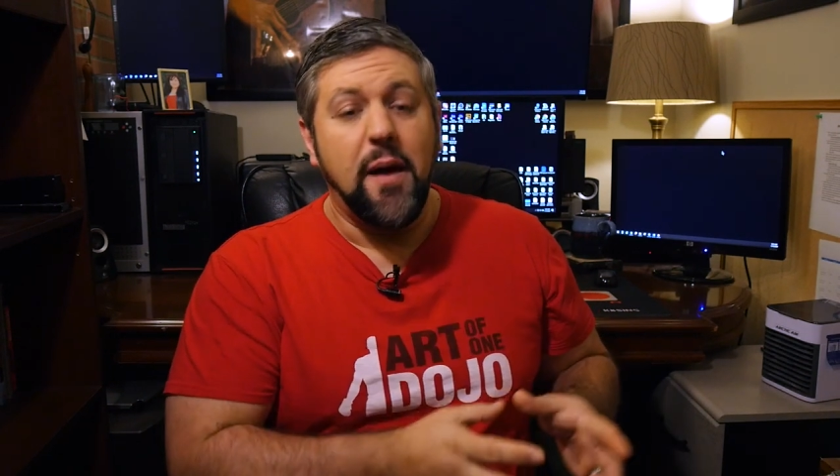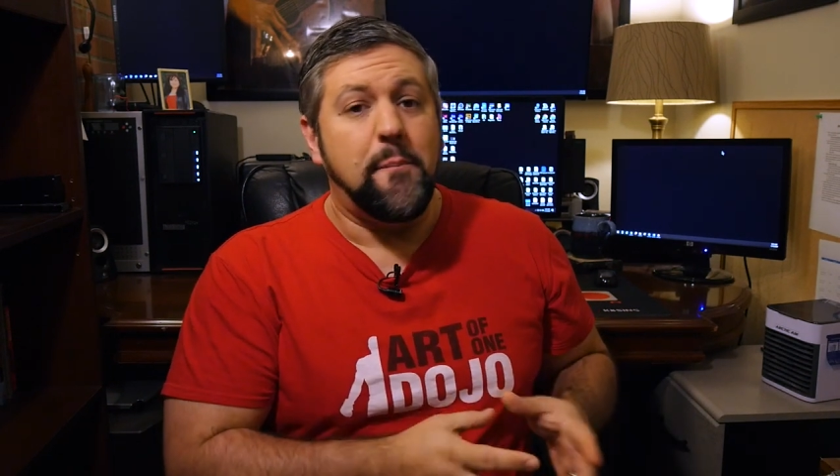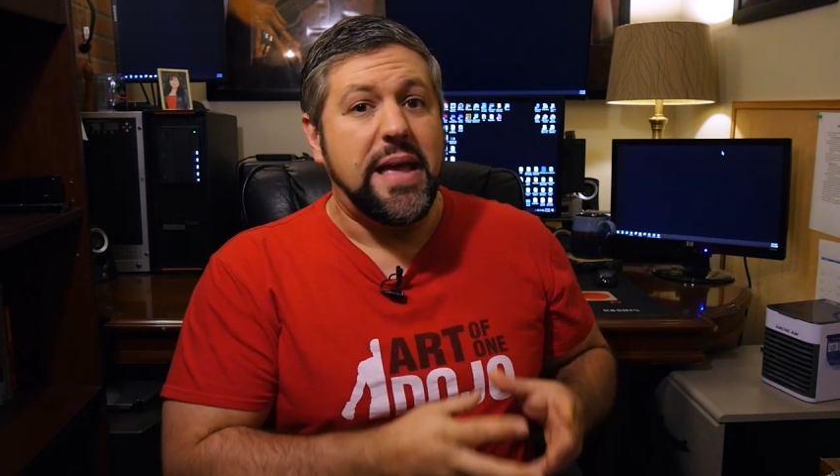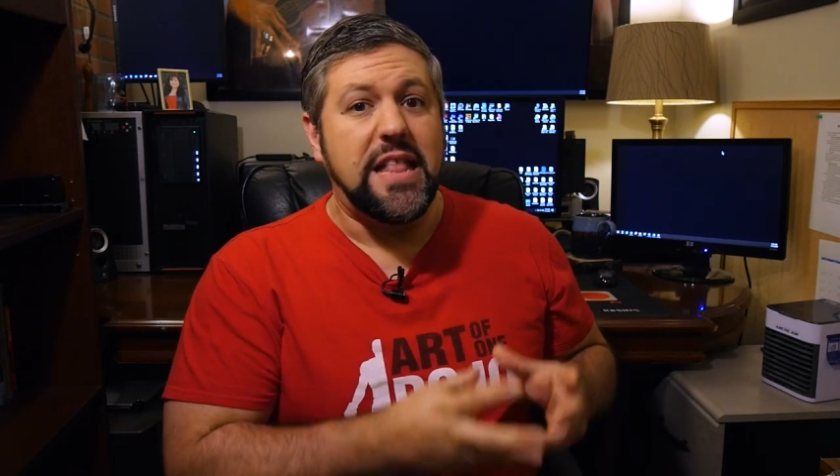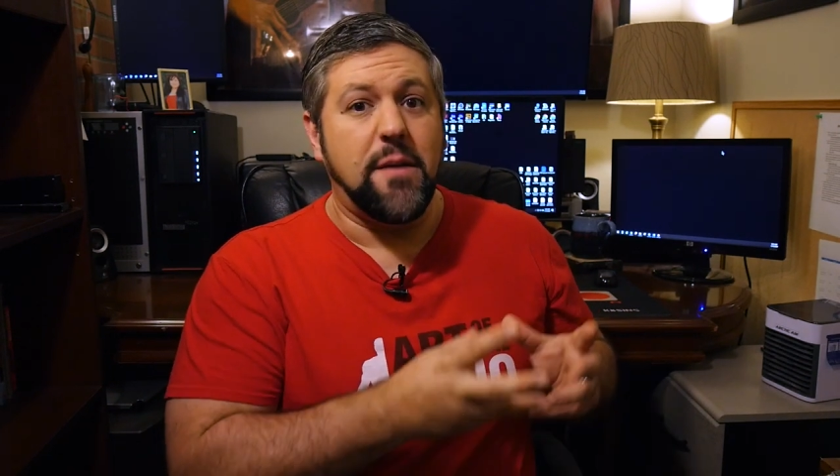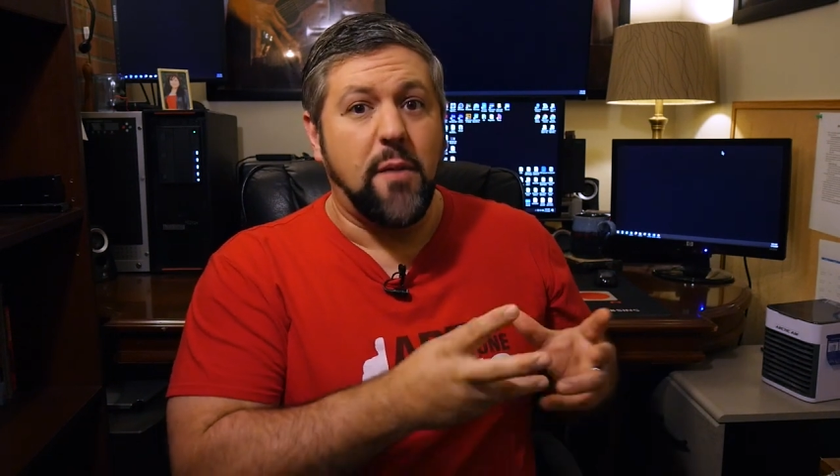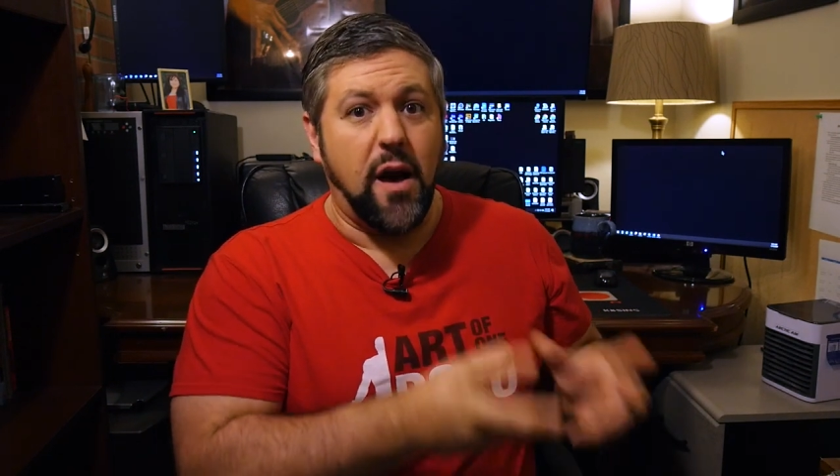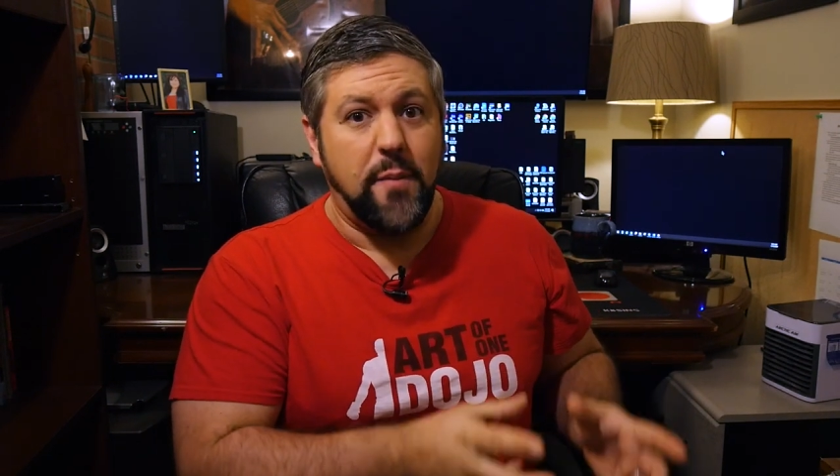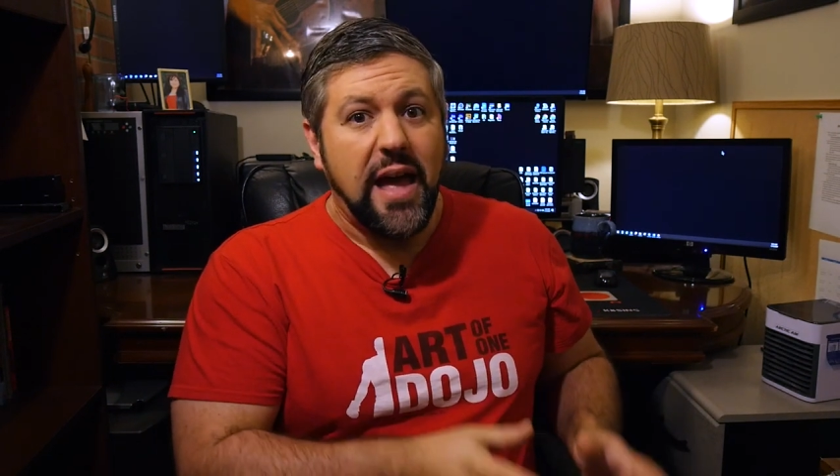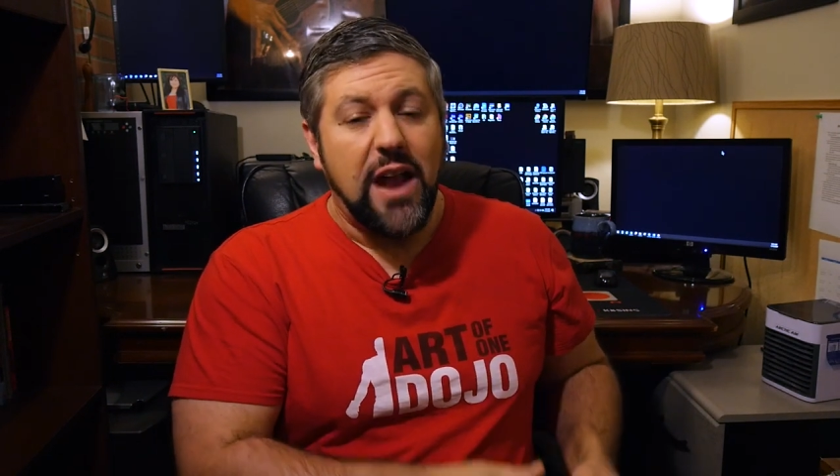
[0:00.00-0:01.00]
beating them
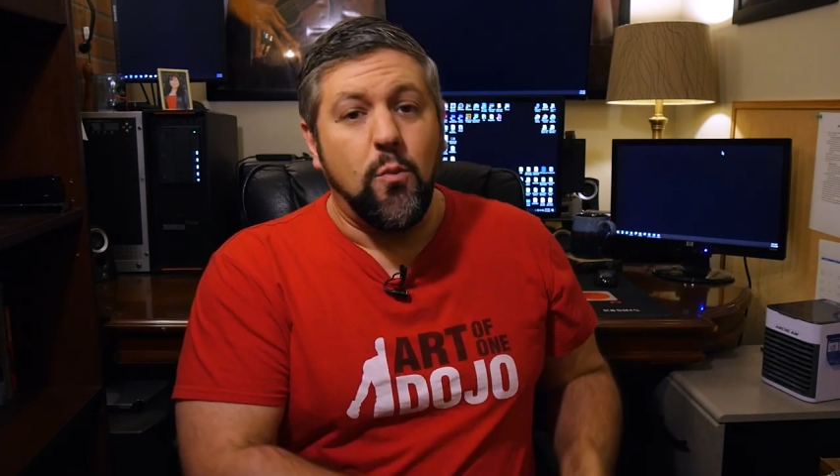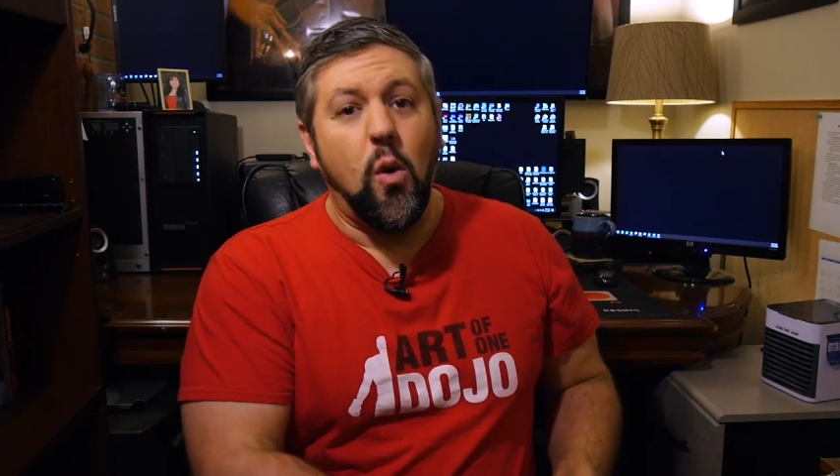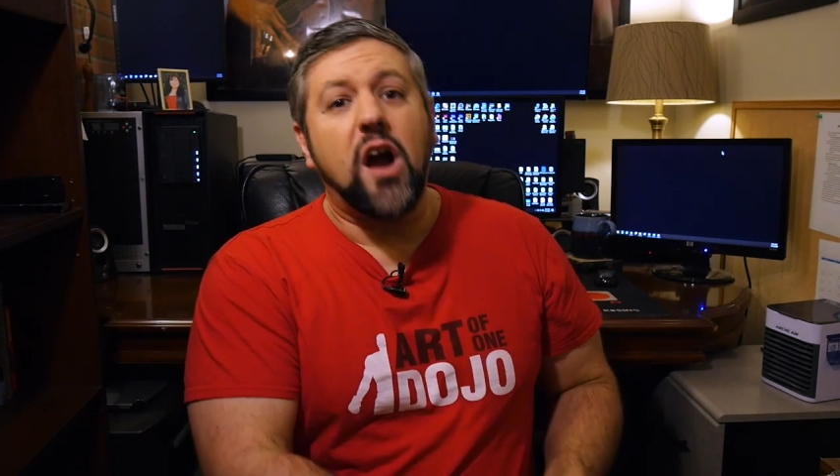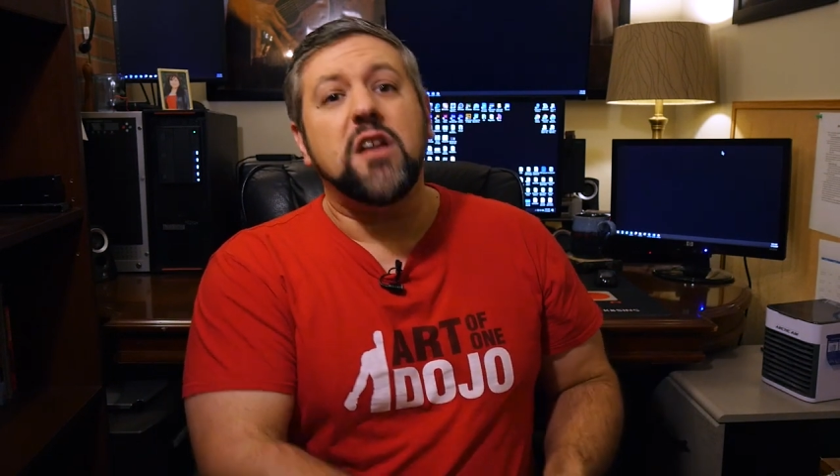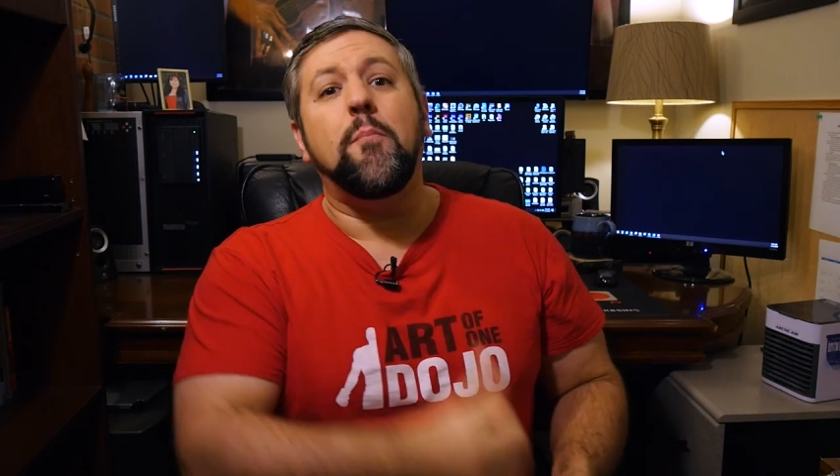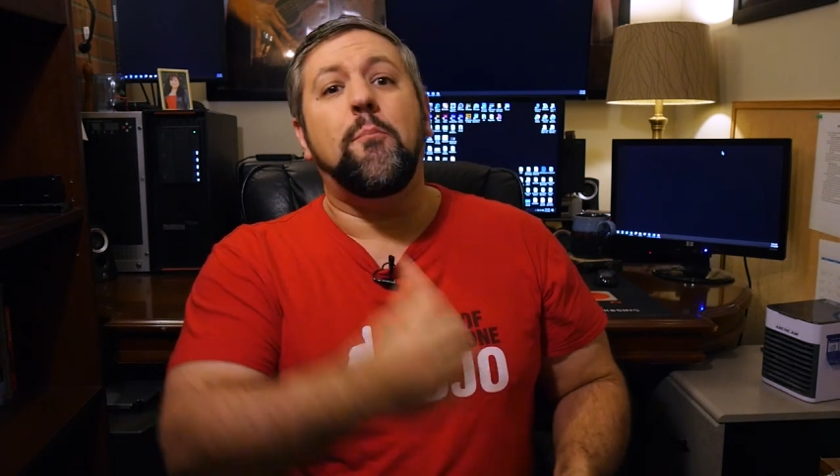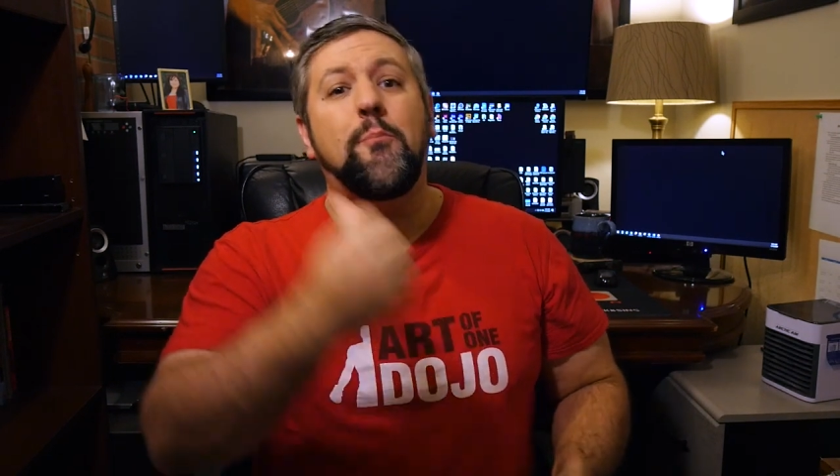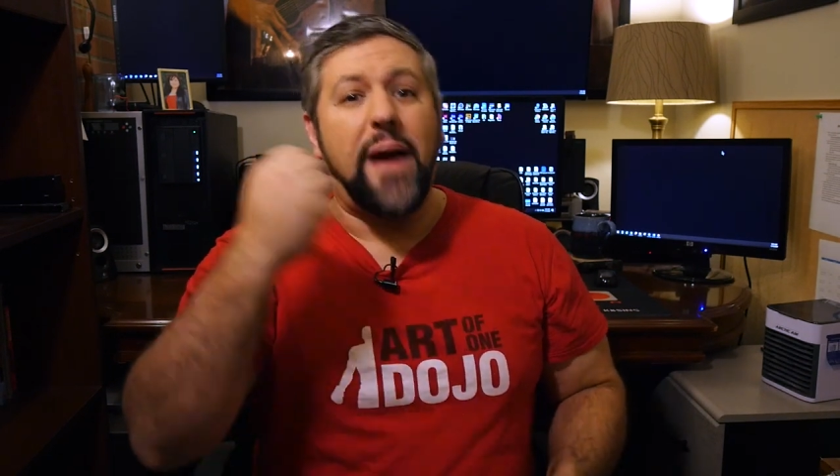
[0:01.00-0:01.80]
up, and walking them